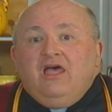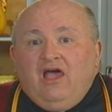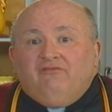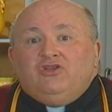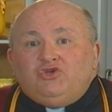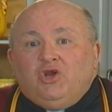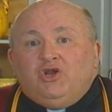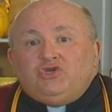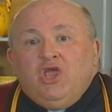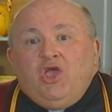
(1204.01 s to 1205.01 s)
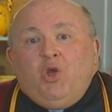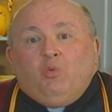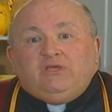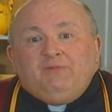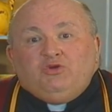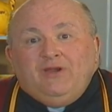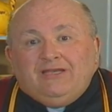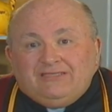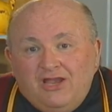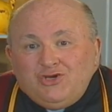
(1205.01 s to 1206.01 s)
of the church was between
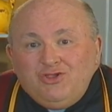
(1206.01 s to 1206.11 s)
Ascension